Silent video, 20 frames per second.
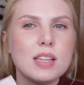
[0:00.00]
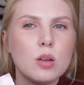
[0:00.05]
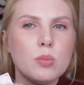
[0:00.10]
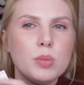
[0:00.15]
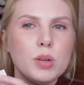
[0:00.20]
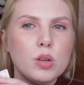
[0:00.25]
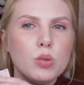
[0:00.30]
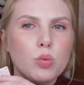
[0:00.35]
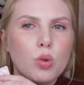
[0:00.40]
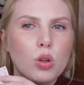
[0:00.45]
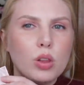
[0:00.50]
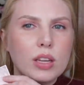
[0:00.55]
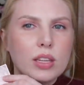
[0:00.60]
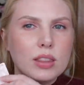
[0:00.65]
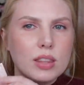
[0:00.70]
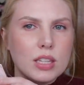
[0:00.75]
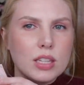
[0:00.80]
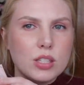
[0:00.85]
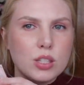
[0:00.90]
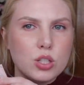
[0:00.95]
I'll be rolling
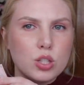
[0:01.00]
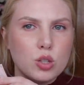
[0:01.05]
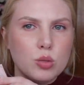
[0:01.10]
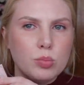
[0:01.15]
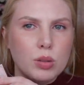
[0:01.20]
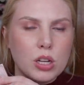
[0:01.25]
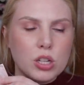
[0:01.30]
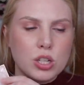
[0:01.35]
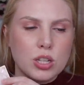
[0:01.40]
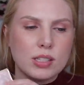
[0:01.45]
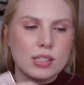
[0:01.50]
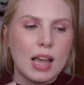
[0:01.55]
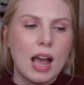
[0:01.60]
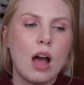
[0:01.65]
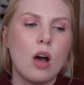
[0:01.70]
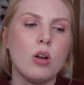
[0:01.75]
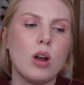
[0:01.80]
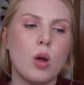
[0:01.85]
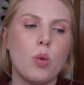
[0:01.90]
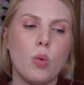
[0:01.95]
these two blushes
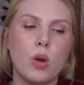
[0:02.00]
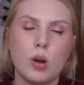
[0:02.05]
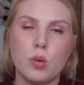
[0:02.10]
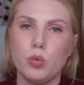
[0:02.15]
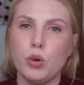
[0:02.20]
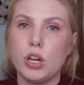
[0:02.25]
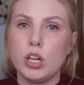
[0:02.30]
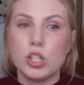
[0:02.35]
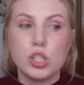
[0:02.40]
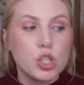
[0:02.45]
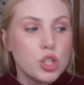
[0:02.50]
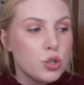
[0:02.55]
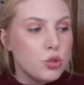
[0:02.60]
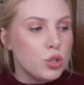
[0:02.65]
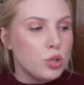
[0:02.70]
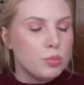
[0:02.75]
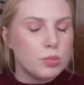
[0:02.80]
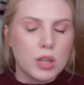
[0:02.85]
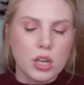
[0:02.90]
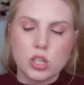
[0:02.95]
out, I want to bring two
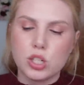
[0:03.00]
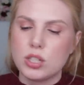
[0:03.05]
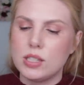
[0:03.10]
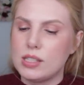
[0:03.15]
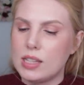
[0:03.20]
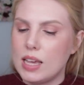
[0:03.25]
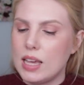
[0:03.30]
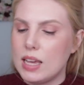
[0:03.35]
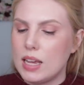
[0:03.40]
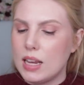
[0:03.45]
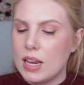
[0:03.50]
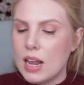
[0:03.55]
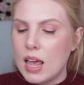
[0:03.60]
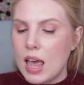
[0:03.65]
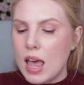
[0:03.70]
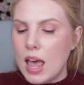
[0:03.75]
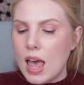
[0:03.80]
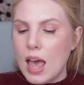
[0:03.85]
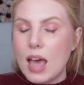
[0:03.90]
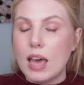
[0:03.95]
new blushes in,
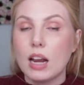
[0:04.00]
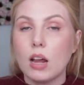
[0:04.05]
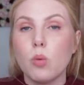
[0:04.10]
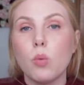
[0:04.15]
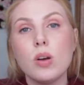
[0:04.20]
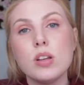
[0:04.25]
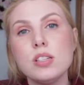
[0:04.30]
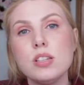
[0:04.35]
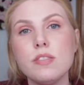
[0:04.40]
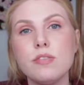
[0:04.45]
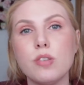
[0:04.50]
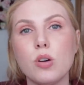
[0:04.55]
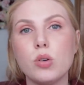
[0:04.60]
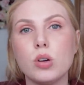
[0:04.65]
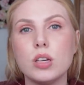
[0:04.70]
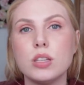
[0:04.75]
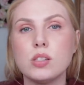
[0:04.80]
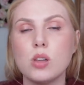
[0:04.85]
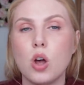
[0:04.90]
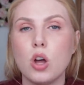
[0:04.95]
and I want to
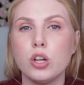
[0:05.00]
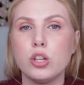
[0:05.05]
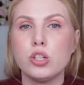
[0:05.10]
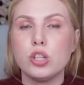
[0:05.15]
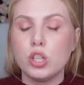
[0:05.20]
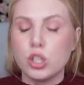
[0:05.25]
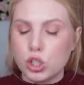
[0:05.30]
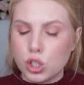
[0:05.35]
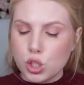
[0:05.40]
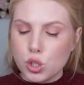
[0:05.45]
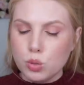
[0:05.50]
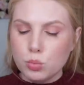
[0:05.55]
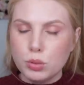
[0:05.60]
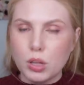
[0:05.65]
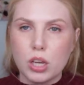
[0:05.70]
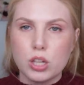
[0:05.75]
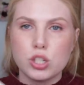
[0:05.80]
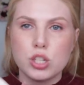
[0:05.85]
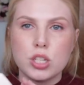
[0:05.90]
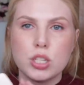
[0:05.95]
focus on the two
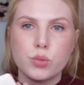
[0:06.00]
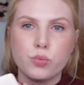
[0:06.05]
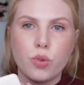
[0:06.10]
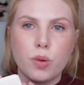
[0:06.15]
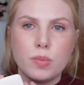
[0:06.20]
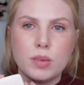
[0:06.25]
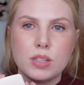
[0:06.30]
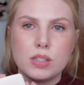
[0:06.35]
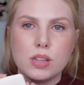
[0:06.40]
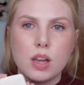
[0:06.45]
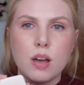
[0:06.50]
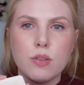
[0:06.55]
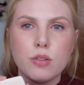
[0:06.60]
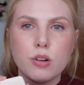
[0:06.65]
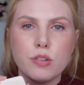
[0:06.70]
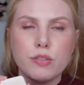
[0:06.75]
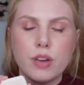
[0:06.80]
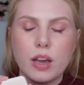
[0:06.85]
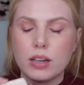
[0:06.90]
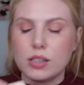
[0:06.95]
blushes from this
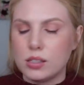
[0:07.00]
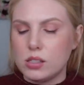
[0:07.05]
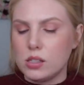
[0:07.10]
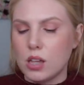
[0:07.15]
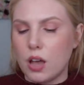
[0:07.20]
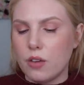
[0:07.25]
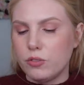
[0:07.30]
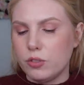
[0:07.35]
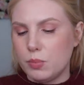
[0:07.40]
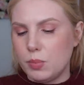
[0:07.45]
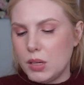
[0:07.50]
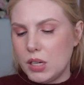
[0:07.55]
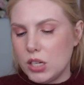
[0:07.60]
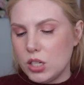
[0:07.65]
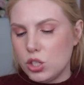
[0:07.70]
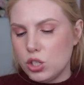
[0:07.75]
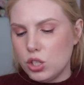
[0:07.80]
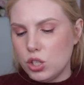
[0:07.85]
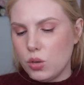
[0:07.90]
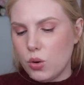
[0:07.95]
Cover FX Soft
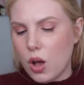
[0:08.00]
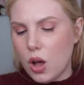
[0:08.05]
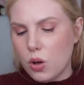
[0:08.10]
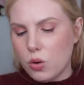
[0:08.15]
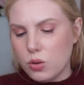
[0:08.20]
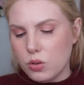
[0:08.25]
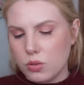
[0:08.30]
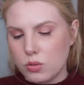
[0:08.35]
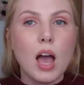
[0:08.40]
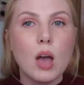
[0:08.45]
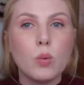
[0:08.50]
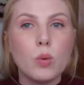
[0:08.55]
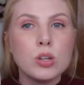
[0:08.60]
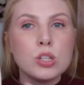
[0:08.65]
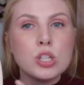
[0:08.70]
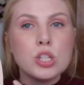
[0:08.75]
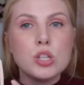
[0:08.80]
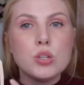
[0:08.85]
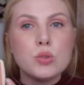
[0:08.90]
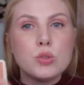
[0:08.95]
Peach Duo. I
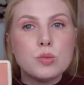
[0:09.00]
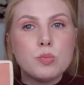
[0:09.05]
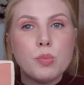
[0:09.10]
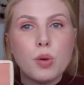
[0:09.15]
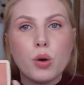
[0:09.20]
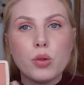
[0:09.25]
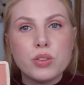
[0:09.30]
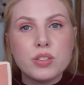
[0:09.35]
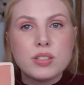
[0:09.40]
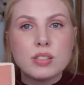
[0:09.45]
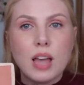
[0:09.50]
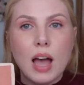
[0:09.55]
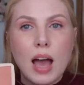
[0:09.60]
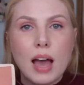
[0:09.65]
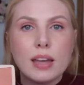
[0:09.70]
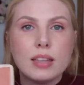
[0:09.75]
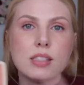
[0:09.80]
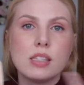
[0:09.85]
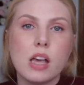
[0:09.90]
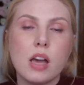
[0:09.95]
want to use both
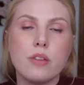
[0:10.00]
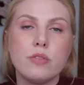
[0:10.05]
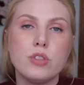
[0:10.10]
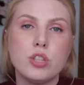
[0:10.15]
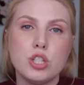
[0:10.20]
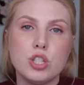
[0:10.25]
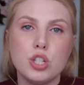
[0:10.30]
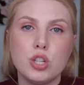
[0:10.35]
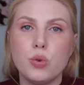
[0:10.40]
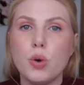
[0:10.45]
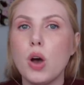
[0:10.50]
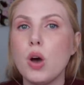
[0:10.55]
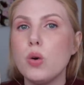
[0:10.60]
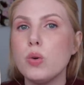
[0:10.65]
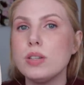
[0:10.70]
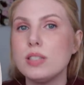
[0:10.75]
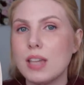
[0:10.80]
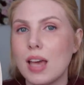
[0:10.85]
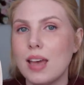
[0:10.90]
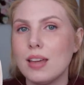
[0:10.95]
sides of the
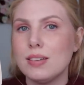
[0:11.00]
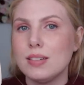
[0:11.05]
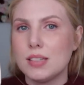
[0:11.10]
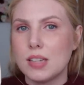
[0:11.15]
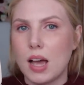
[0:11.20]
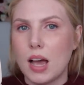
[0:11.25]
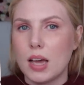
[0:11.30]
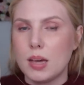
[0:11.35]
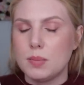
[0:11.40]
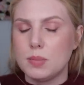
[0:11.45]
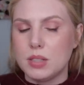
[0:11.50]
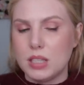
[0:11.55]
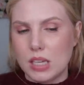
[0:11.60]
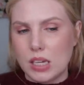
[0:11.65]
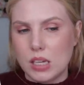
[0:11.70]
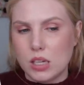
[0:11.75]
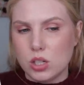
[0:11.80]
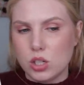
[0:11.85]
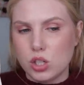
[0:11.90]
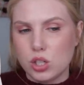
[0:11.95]
duo 10 times
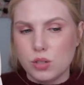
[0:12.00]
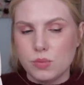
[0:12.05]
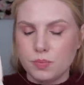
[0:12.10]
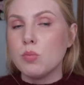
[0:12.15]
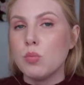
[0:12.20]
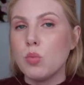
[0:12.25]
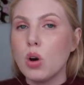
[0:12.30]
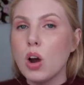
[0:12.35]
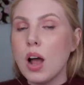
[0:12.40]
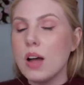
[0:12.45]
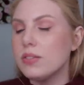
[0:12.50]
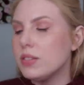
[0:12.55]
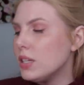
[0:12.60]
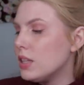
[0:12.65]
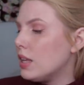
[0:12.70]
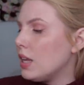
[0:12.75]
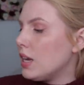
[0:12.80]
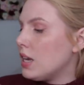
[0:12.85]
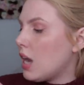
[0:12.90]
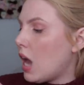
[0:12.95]
each. More
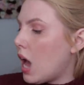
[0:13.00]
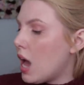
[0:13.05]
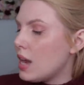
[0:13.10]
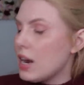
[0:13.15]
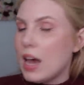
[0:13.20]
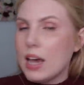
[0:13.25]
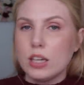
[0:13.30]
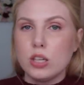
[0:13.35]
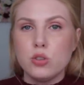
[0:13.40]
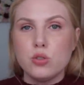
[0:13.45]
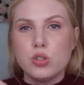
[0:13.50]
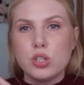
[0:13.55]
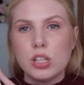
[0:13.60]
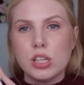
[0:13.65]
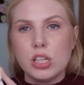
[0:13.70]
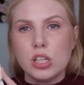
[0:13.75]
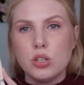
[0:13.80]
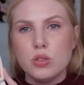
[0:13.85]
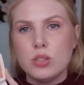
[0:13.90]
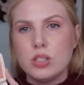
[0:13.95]
often than not, I
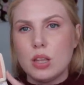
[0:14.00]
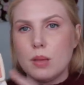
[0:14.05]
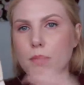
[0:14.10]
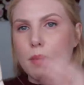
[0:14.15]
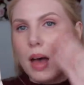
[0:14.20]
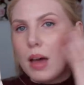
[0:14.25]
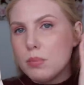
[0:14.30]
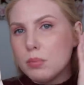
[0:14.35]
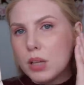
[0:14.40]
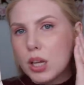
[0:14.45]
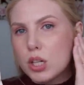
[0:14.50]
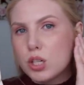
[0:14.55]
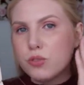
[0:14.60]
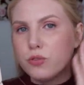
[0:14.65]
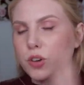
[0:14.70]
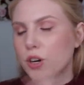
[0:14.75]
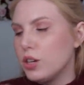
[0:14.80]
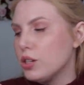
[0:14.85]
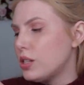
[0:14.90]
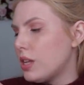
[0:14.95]
usually use the matte blush
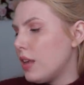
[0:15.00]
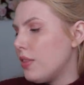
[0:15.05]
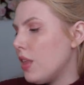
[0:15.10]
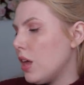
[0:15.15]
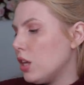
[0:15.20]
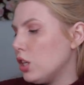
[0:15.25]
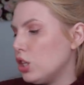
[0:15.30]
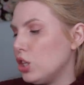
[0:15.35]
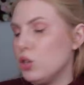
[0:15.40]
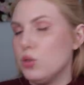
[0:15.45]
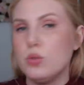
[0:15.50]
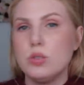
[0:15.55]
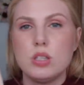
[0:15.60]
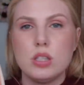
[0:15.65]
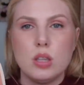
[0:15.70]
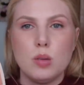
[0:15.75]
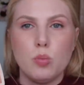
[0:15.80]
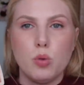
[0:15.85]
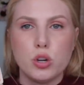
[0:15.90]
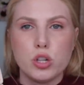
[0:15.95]
first and then use
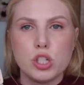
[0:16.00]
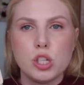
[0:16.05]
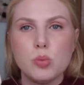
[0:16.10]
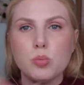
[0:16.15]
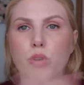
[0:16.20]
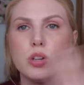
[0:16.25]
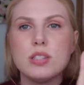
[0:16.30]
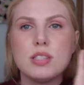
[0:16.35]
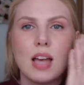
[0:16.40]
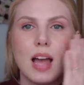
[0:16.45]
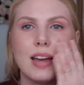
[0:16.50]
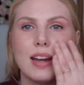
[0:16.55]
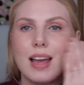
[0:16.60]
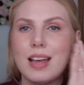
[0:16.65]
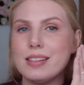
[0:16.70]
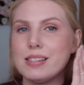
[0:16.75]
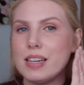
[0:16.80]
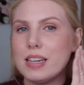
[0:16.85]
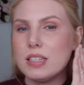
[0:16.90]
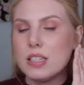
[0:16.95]
the more shimmery side
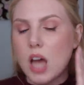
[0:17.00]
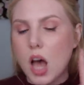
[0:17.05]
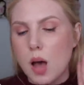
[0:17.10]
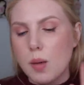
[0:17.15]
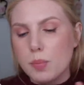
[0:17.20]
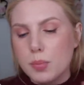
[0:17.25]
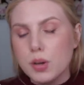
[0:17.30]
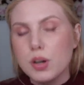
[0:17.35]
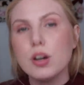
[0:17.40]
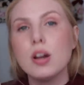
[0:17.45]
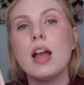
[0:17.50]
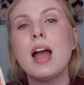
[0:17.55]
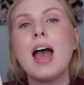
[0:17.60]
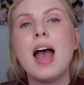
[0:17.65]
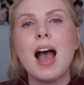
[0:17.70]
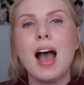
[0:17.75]
as a topper.